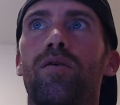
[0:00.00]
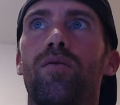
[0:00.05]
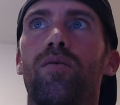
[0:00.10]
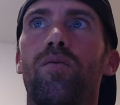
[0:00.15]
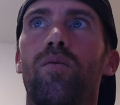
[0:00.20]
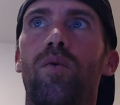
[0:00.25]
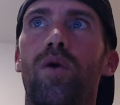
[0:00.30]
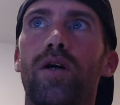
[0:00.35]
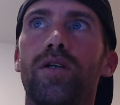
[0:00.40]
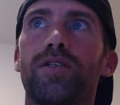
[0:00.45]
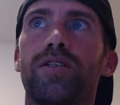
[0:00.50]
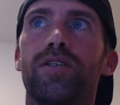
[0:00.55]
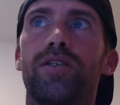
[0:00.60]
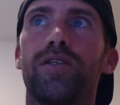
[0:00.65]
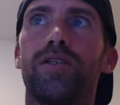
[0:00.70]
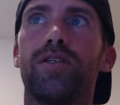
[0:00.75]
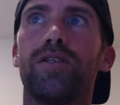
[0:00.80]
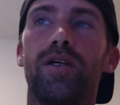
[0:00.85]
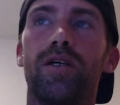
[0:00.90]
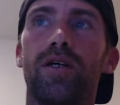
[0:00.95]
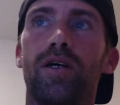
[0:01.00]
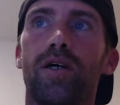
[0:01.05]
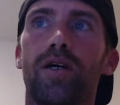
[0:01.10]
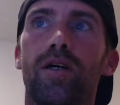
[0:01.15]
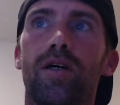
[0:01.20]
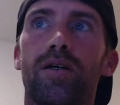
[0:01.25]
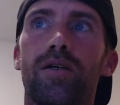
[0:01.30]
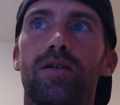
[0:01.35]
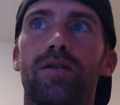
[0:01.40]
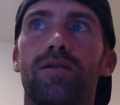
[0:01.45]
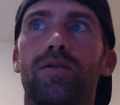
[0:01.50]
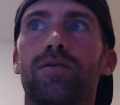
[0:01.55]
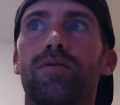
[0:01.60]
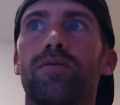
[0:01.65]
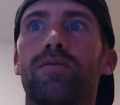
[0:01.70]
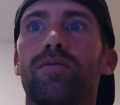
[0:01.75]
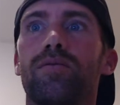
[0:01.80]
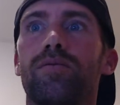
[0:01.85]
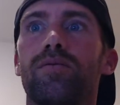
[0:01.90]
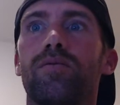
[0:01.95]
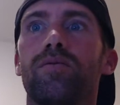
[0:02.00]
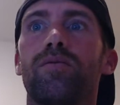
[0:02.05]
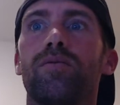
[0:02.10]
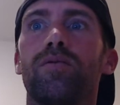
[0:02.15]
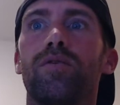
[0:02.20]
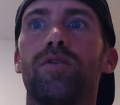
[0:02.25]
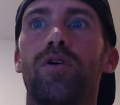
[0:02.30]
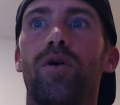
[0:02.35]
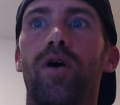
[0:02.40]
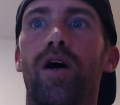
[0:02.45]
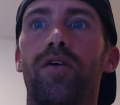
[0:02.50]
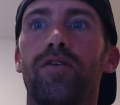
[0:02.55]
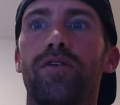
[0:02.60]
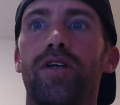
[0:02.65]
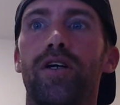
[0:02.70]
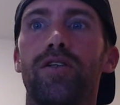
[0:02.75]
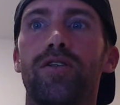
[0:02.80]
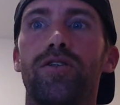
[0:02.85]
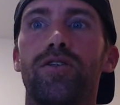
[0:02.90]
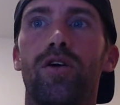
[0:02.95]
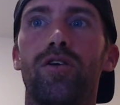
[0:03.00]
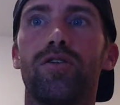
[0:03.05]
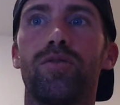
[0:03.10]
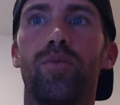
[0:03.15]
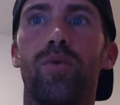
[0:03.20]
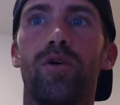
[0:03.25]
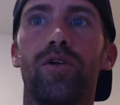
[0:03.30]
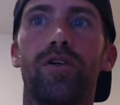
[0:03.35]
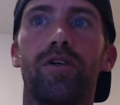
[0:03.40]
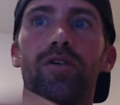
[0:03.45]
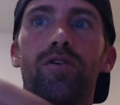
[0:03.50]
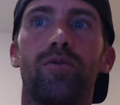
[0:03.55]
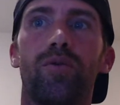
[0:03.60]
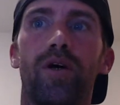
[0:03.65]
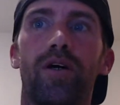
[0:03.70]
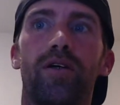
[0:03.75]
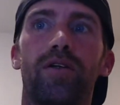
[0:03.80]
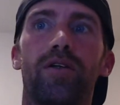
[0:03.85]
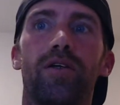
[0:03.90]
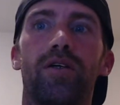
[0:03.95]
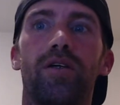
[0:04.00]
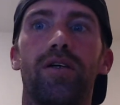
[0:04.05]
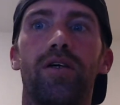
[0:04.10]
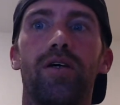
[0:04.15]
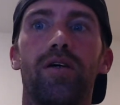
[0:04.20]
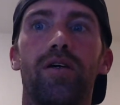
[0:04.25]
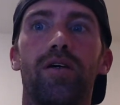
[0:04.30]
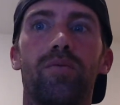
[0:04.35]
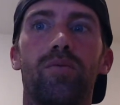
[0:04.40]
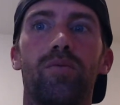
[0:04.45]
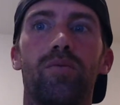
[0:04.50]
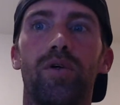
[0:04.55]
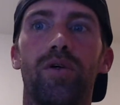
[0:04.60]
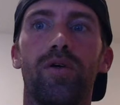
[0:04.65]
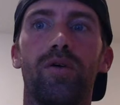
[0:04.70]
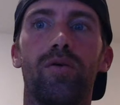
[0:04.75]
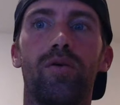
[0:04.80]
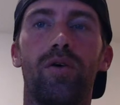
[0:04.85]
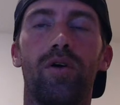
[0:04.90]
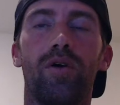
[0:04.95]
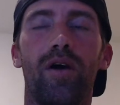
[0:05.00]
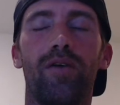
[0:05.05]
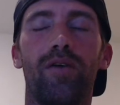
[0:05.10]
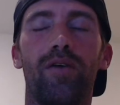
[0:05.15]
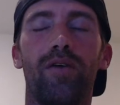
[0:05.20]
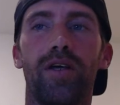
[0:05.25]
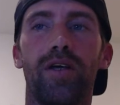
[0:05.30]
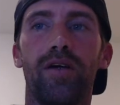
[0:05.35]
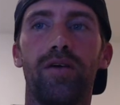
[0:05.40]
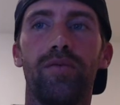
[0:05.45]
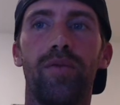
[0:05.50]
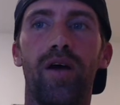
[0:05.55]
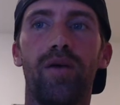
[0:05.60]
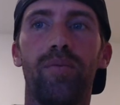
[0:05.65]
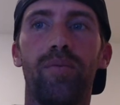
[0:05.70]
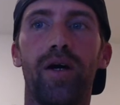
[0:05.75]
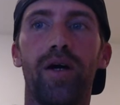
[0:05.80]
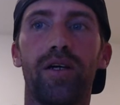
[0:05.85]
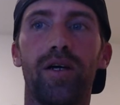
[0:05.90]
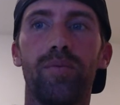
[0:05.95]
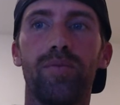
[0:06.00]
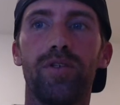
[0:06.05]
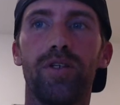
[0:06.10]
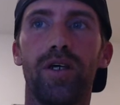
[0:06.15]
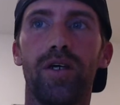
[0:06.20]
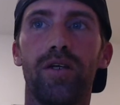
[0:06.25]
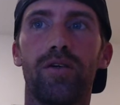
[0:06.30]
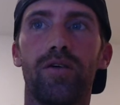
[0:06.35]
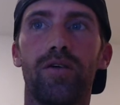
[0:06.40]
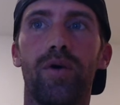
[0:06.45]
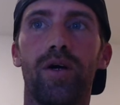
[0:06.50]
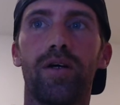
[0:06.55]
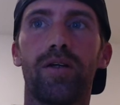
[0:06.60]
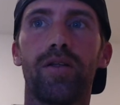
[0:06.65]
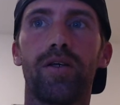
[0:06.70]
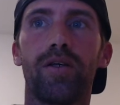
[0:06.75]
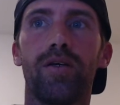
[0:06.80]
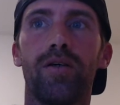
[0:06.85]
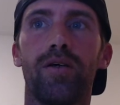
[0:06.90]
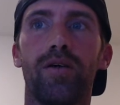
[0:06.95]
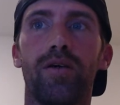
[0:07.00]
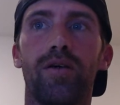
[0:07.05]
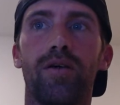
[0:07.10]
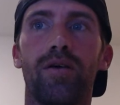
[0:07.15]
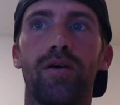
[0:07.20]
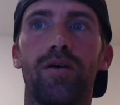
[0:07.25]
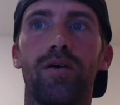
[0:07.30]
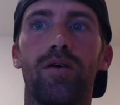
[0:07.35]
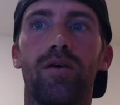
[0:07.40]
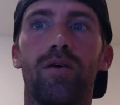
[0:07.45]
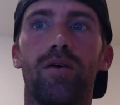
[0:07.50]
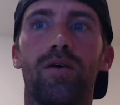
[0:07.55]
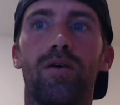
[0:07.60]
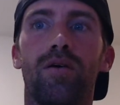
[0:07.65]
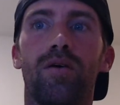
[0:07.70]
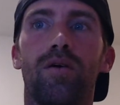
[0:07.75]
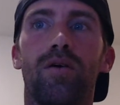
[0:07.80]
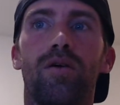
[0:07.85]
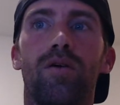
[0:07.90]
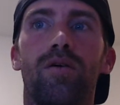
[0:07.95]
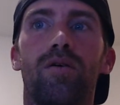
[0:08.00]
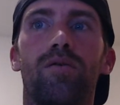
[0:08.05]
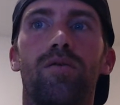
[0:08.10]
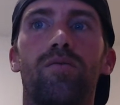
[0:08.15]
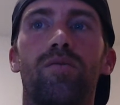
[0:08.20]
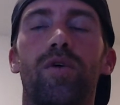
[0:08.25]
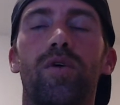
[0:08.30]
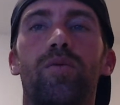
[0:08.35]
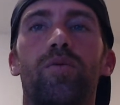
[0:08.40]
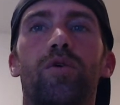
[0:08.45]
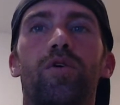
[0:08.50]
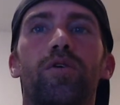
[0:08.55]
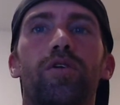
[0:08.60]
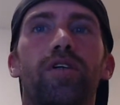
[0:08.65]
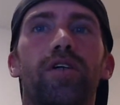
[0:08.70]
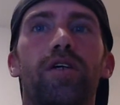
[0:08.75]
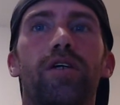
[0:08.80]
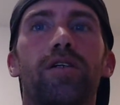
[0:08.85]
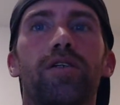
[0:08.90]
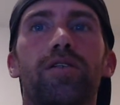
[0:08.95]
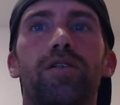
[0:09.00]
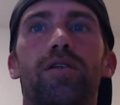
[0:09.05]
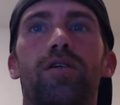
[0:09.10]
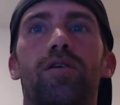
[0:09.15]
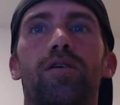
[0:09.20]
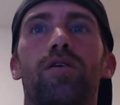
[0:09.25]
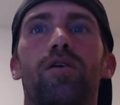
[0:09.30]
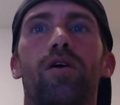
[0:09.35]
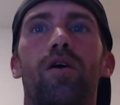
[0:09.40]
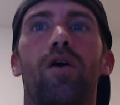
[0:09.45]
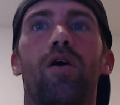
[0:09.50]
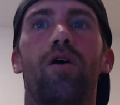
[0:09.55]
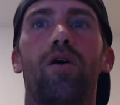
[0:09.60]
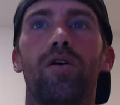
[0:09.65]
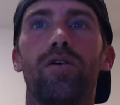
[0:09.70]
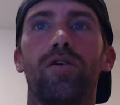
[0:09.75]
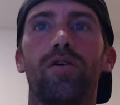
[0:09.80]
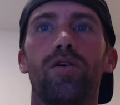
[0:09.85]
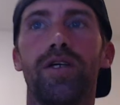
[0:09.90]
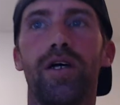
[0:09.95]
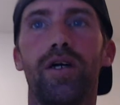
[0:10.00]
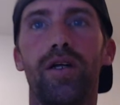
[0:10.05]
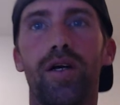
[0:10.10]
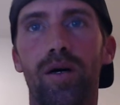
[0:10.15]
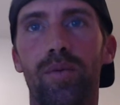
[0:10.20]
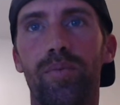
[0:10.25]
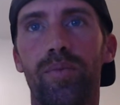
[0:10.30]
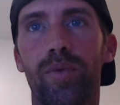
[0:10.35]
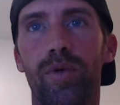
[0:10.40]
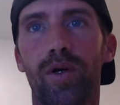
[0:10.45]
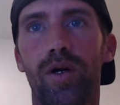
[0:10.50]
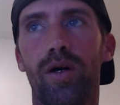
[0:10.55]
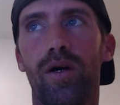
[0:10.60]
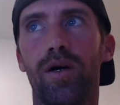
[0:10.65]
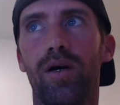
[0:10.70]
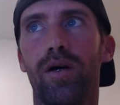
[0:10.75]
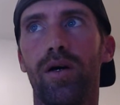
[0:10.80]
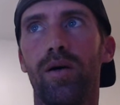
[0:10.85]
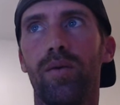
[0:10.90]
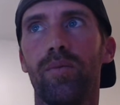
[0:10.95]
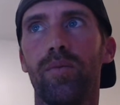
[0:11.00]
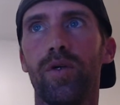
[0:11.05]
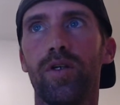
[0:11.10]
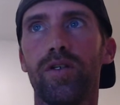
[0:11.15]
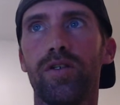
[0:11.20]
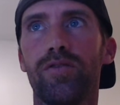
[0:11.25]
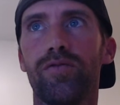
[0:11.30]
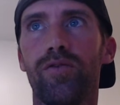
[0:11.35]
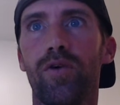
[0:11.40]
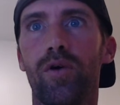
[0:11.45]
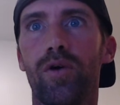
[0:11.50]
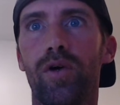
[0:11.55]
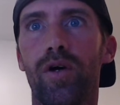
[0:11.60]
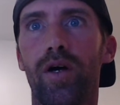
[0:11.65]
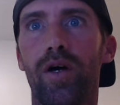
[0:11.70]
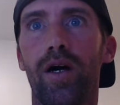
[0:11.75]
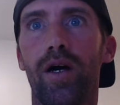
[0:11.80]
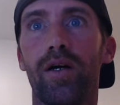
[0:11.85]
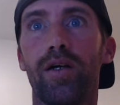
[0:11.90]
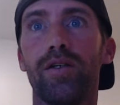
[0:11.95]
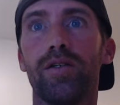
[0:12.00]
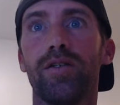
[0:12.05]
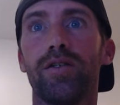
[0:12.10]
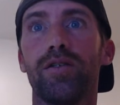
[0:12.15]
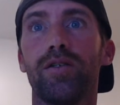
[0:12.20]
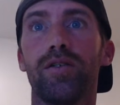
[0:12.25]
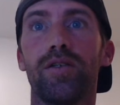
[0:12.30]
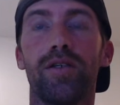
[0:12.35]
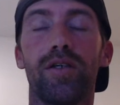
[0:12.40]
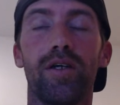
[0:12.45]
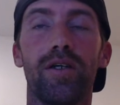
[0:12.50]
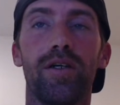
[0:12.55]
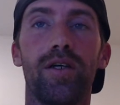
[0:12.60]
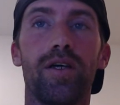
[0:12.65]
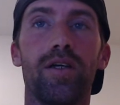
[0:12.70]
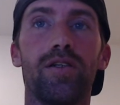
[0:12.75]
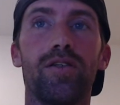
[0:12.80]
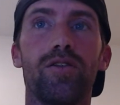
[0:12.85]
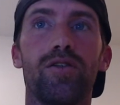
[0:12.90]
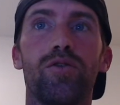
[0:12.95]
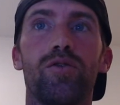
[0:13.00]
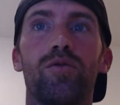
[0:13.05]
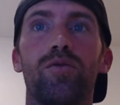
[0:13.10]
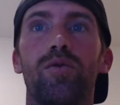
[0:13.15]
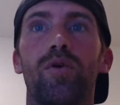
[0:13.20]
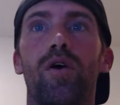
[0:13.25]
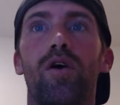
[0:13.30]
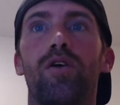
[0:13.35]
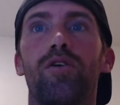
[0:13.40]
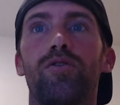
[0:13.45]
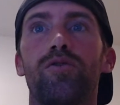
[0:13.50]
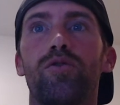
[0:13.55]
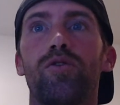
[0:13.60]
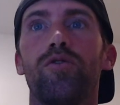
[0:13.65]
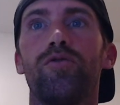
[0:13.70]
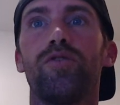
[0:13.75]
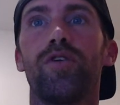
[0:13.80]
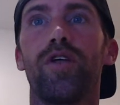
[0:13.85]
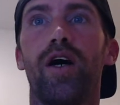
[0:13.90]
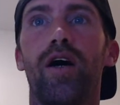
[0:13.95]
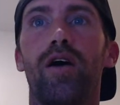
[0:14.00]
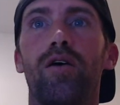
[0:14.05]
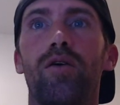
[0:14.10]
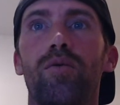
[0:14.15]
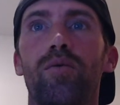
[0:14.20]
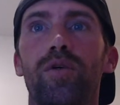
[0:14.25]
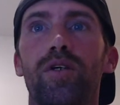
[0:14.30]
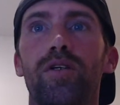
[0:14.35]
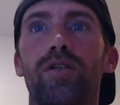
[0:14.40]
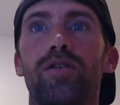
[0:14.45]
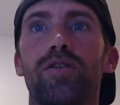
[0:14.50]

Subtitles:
once the everything starts working correctly, it will, or everybody comes in correctly, we will get all set up as far as getting into our groove and how we